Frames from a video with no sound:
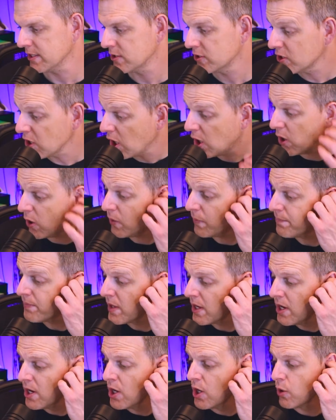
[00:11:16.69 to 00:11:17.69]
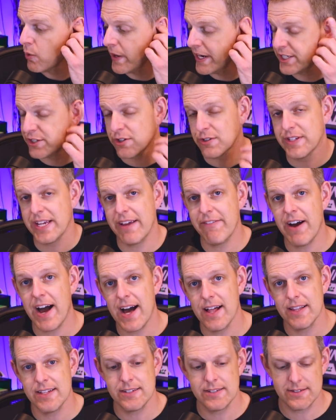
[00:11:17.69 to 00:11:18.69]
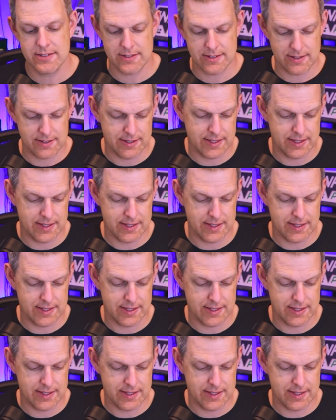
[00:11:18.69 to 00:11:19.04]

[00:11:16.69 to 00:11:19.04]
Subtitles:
So Rachel, Dave Hollis,